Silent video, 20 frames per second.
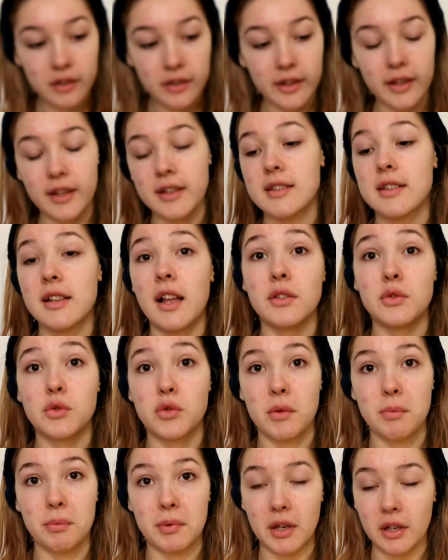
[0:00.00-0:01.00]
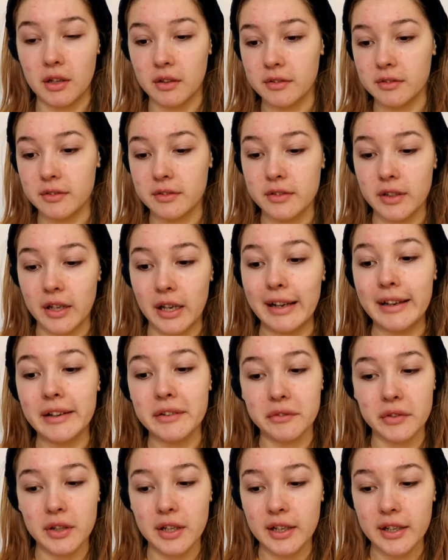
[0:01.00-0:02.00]
It's not dripping. I
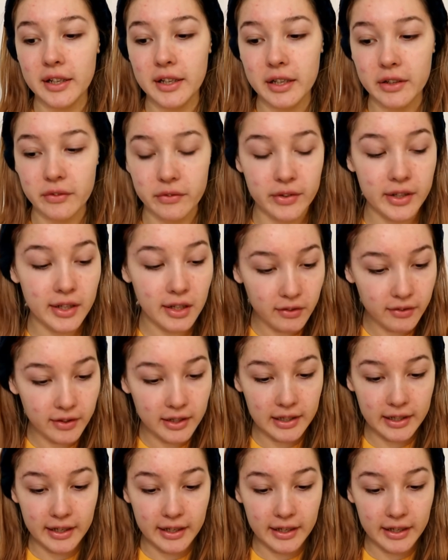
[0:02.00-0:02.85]
really